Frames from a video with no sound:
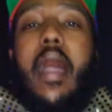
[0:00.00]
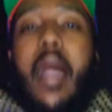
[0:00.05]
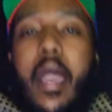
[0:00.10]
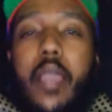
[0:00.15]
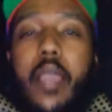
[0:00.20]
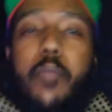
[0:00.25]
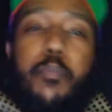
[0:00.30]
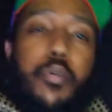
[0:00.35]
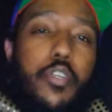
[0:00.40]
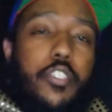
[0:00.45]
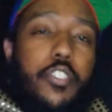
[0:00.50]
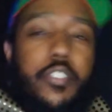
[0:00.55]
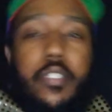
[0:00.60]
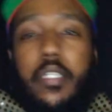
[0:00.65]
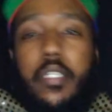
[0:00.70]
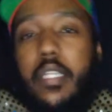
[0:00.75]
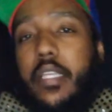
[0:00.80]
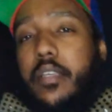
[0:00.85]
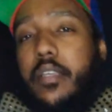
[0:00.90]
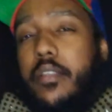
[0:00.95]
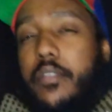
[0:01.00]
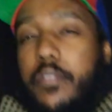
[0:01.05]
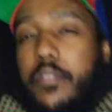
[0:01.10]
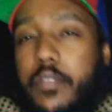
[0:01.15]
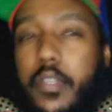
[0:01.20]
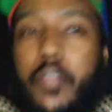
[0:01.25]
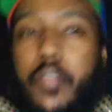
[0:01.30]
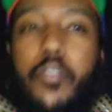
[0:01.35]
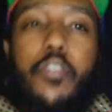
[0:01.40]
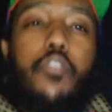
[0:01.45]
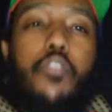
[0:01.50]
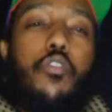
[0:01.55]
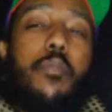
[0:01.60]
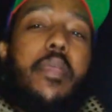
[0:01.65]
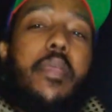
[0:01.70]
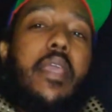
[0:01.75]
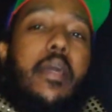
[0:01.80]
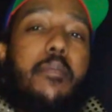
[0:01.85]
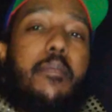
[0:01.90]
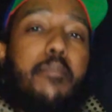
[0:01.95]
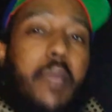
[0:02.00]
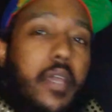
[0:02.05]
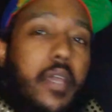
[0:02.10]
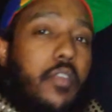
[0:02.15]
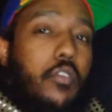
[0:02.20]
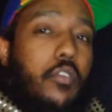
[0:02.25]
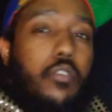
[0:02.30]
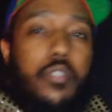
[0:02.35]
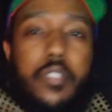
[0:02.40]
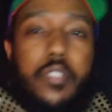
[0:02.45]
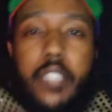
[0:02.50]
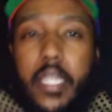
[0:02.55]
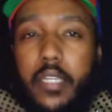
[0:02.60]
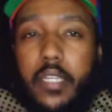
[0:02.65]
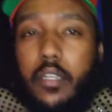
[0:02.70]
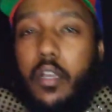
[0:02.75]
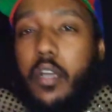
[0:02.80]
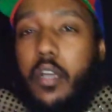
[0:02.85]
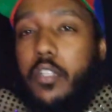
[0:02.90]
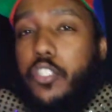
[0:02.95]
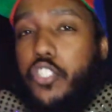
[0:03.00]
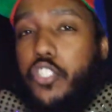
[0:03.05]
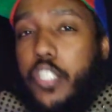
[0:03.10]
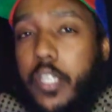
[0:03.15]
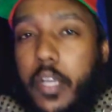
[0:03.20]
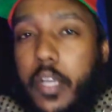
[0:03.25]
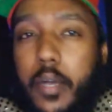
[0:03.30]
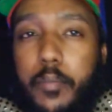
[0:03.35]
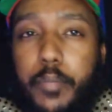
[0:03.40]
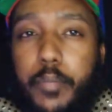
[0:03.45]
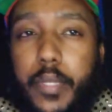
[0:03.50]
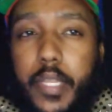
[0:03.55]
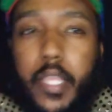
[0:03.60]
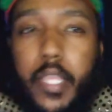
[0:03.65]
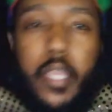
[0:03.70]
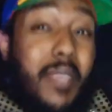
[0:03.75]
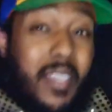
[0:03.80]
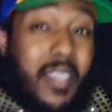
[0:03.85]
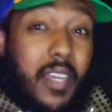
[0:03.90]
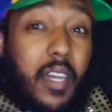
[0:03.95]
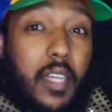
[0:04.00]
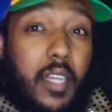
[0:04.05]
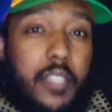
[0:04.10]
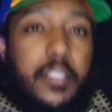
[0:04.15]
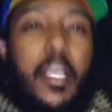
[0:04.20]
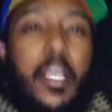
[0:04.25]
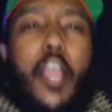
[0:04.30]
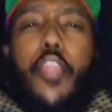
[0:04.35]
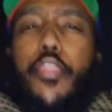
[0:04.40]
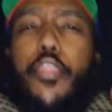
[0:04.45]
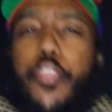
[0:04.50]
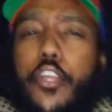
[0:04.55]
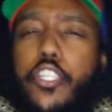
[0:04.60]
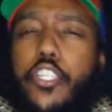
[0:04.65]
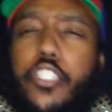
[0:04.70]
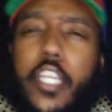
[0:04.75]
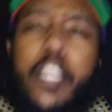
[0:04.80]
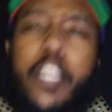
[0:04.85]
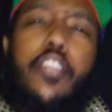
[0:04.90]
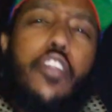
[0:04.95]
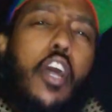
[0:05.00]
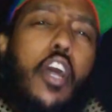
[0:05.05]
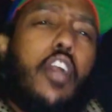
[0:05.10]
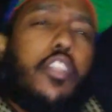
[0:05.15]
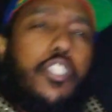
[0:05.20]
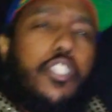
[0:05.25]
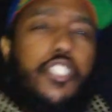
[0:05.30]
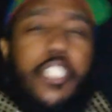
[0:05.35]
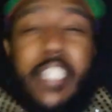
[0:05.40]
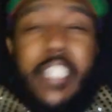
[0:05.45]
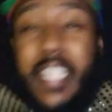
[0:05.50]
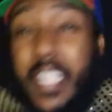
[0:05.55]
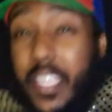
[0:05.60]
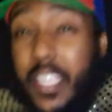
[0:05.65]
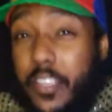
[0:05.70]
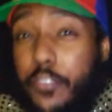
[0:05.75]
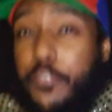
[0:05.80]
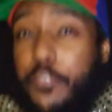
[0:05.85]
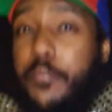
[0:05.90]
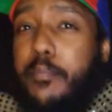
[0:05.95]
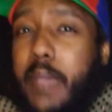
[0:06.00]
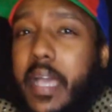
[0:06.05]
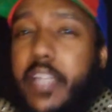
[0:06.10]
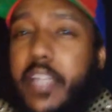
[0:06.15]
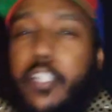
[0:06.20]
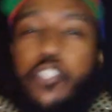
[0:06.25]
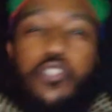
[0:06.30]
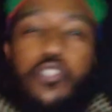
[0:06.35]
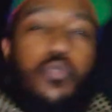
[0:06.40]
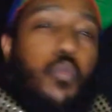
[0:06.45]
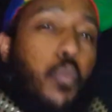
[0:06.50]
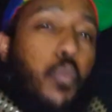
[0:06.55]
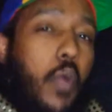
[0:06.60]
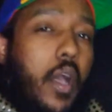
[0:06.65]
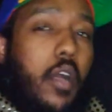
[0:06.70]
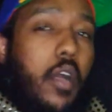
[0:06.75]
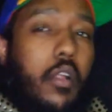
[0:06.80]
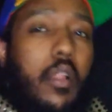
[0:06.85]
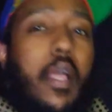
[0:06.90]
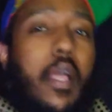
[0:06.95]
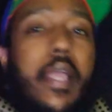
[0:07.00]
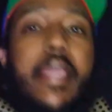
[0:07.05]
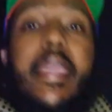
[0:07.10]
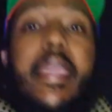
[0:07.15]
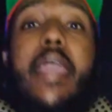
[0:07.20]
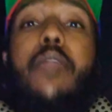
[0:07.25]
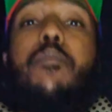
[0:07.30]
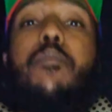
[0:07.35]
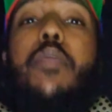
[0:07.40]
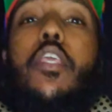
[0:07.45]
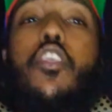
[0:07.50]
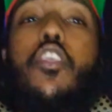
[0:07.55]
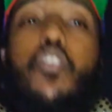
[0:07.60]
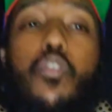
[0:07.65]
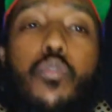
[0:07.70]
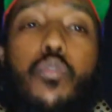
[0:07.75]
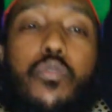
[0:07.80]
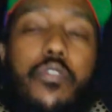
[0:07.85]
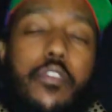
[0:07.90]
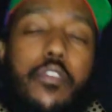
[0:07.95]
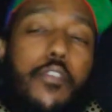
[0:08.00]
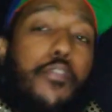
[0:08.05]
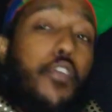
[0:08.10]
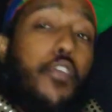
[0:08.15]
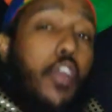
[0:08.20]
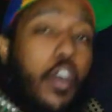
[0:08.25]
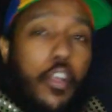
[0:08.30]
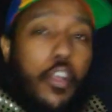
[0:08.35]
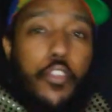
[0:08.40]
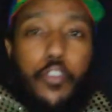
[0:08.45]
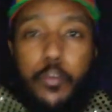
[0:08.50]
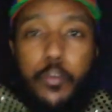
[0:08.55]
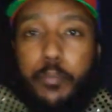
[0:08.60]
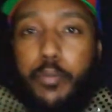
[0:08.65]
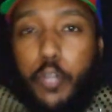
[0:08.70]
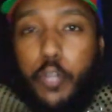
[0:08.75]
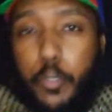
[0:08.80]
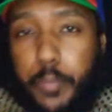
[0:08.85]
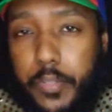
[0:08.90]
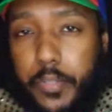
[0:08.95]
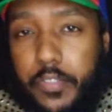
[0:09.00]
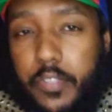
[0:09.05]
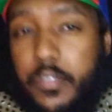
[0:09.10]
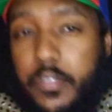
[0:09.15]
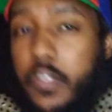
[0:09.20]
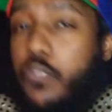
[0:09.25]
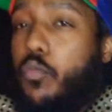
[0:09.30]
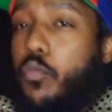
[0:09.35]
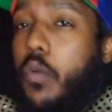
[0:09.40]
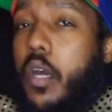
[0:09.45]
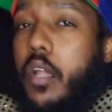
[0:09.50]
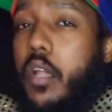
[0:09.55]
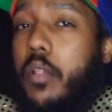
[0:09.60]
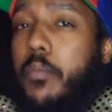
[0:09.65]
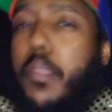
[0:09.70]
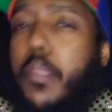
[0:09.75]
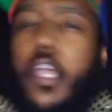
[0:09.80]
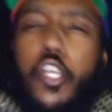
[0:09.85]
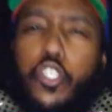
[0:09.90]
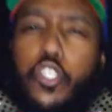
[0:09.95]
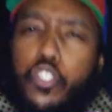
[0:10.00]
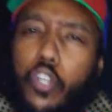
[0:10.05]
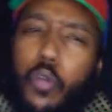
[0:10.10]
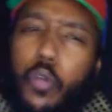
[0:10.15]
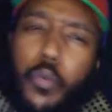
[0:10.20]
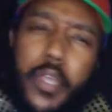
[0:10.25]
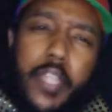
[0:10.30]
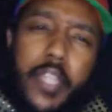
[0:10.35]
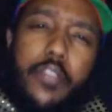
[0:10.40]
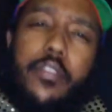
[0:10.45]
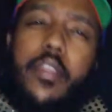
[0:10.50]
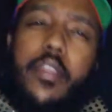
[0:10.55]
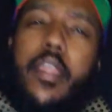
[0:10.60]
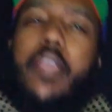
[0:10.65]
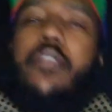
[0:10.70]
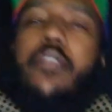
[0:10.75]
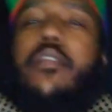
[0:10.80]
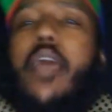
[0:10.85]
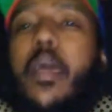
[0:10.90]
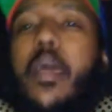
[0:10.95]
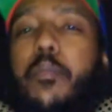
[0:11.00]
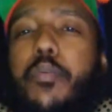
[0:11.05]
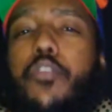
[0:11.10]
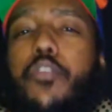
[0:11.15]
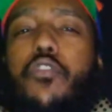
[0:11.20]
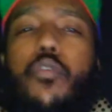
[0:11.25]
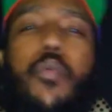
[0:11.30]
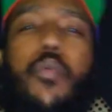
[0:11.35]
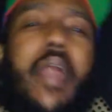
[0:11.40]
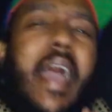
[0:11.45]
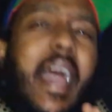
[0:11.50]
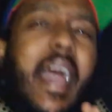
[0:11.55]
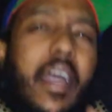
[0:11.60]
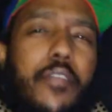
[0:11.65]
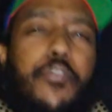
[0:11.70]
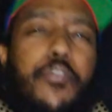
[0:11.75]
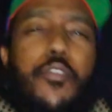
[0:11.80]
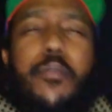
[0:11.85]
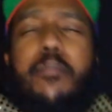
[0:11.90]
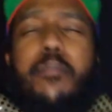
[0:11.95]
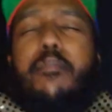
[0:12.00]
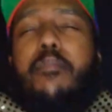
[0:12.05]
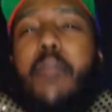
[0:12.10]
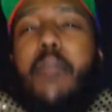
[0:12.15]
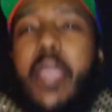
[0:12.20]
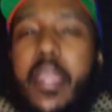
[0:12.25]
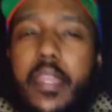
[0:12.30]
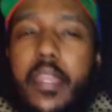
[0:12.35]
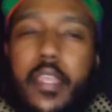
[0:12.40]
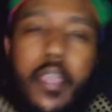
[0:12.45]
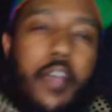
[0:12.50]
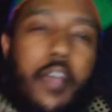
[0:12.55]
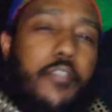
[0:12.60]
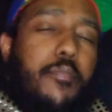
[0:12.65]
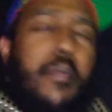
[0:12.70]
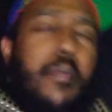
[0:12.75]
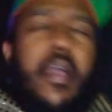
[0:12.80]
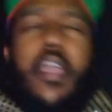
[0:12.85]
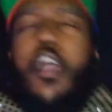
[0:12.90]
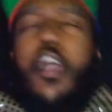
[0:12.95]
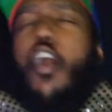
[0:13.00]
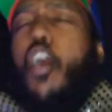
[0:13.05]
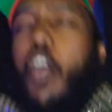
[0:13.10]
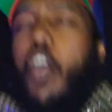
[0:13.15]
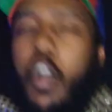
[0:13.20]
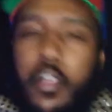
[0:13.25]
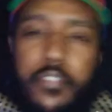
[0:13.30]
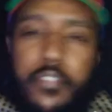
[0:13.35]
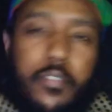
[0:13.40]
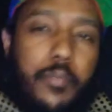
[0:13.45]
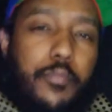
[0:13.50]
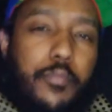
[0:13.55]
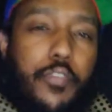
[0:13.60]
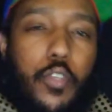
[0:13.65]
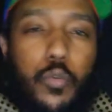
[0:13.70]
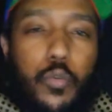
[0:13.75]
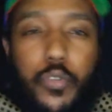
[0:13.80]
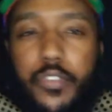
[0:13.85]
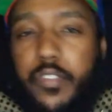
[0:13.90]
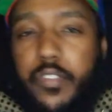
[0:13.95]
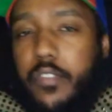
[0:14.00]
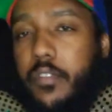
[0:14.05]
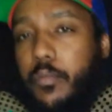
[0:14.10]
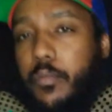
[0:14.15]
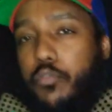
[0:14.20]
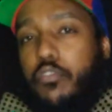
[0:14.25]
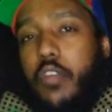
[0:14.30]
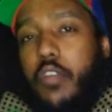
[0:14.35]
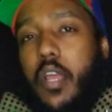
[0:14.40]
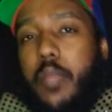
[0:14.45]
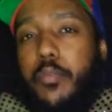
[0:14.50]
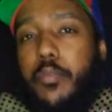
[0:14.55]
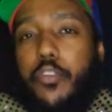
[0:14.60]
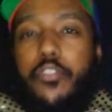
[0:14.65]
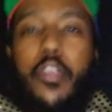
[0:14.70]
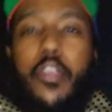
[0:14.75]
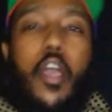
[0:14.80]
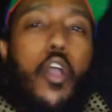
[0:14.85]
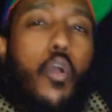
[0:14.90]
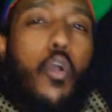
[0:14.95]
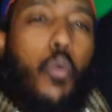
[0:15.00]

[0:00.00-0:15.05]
I personally consider it to be a medical technology company because their technology, if managed well, can be used for other purposes as well. So in today's episode, after many of my awesome viewers and subscribers